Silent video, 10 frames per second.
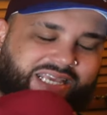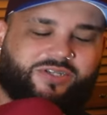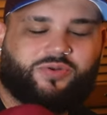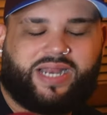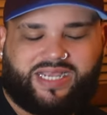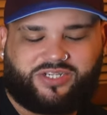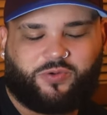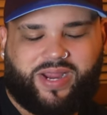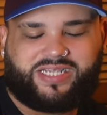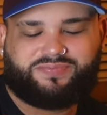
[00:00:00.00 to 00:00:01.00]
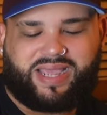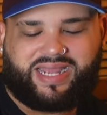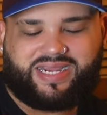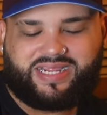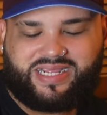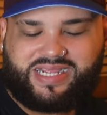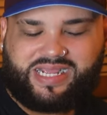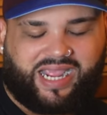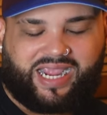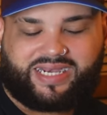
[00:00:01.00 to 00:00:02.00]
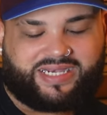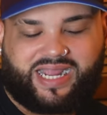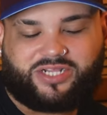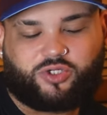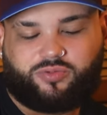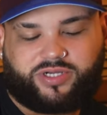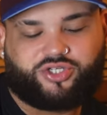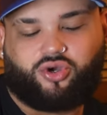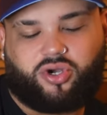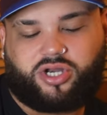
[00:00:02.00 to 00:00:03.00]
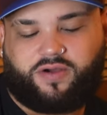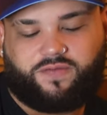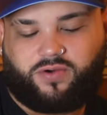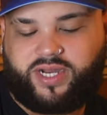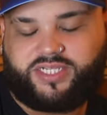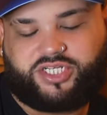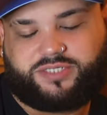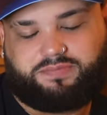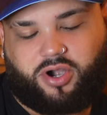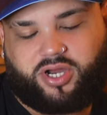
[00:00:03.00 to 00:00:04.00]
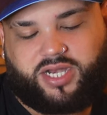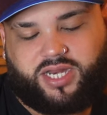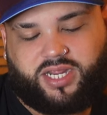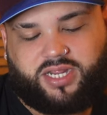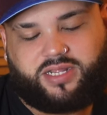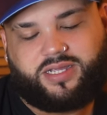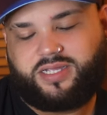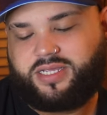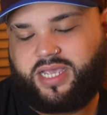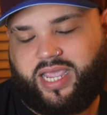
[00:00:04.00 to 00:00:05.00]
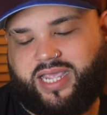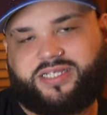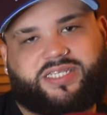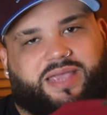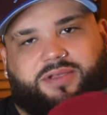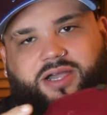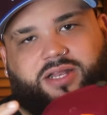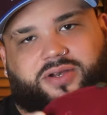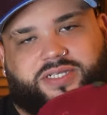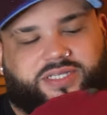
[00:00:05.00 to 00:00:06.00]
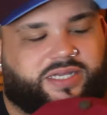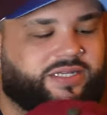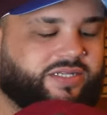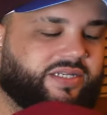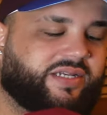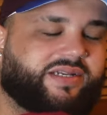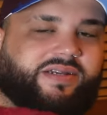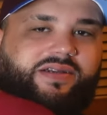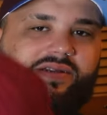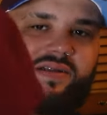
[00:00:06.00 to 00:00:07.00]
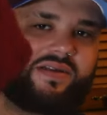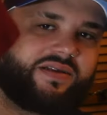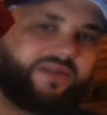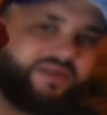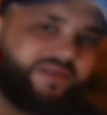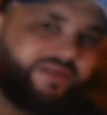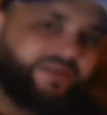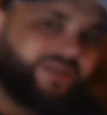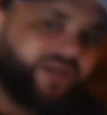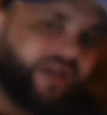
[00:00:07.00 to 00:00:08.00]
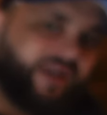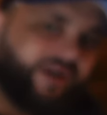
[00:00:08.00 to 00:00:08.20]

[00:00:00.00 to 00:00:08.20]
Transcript: this one has a raised baddie. And not too much going on for it. It's just burgundy and same color as this. Check it